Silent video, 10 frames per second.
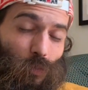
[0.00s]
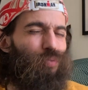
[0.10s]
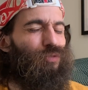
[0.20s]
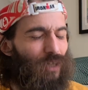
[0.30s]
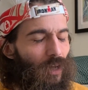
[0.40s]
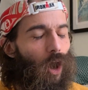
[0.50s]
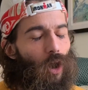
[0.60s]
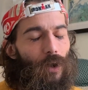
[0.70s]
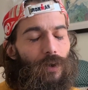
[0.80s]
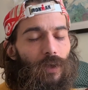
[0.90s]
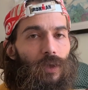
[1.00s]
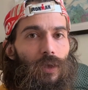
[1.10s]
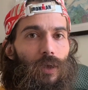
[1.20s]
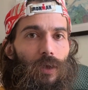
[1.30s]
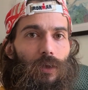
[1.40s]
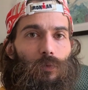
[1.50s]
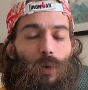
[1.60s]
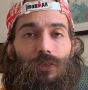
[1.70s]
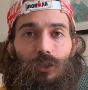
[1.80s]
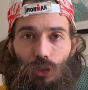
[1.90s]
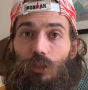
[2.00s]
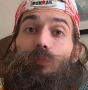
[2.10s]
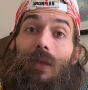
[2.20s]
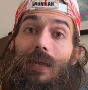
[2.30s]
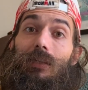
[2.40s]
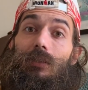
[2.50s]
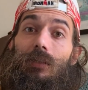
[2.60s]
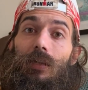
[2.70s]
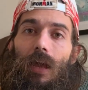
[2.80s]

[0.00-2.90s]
pretty hard when they're just picked.